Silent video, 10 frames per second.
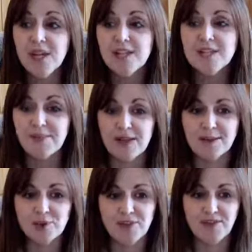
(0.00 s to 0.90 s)
to make the
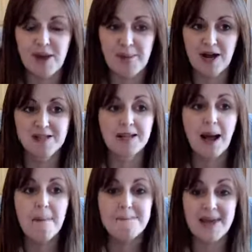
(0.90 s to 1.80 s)
most of their marketing
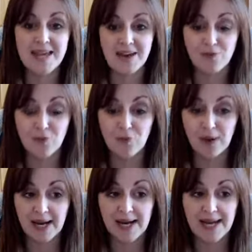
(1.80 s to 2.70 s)
and make it
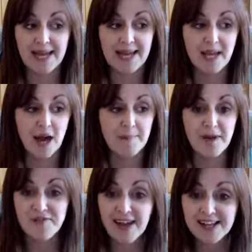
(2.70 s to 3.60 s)
really
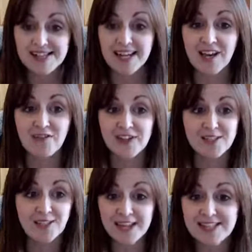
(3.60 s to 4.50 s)
effective, and
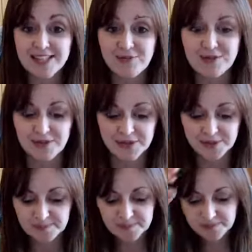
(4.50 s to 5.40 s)
so they can see results.